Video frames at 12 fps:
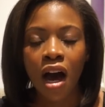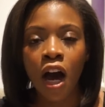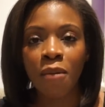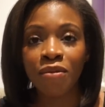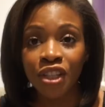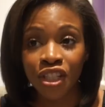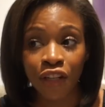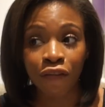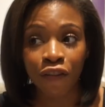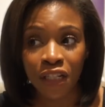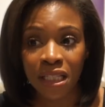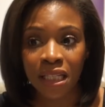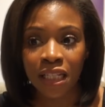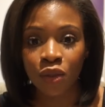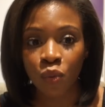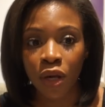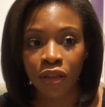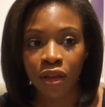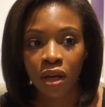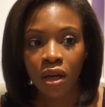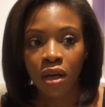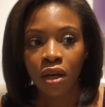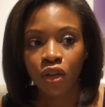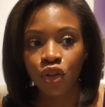the differences with,
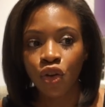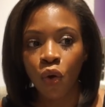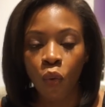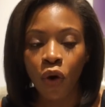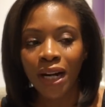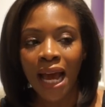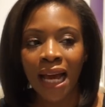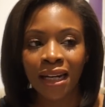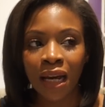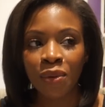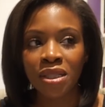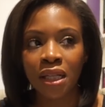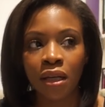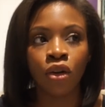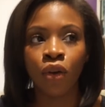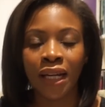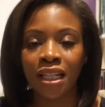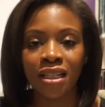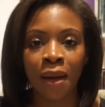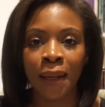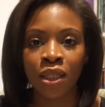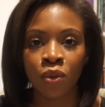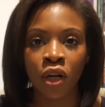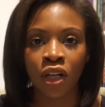you know, on one hand, I was thinking, oh no, I did get
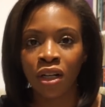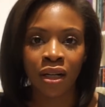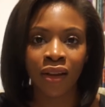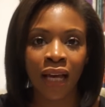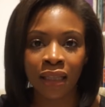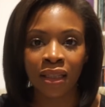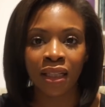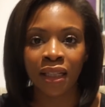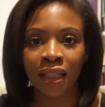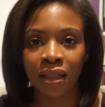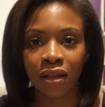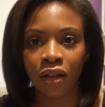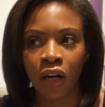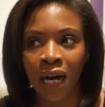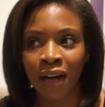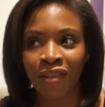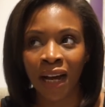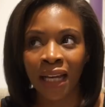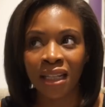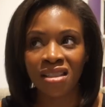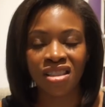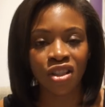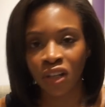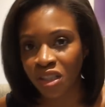back to work. On another hand, thinking, have I
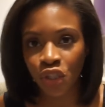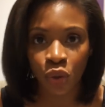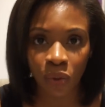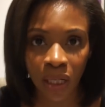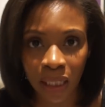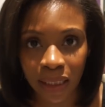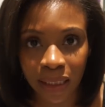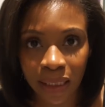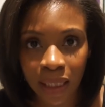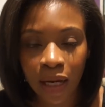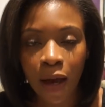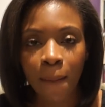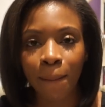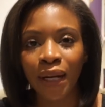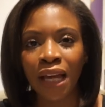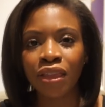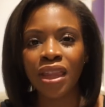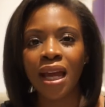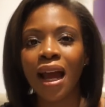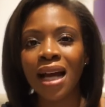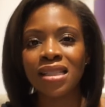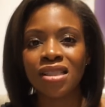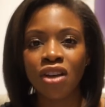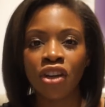started too early? But I think
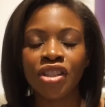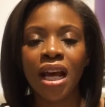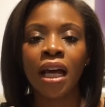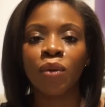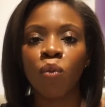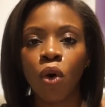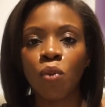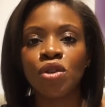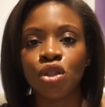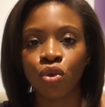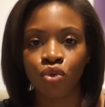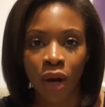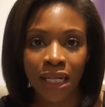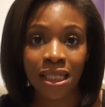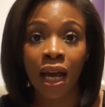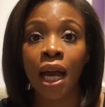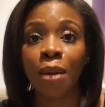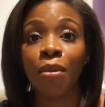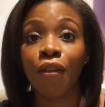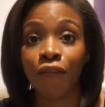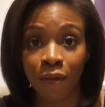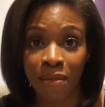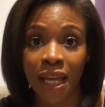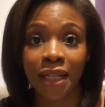I started at what was the right time
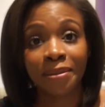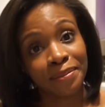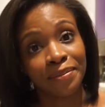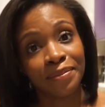for me.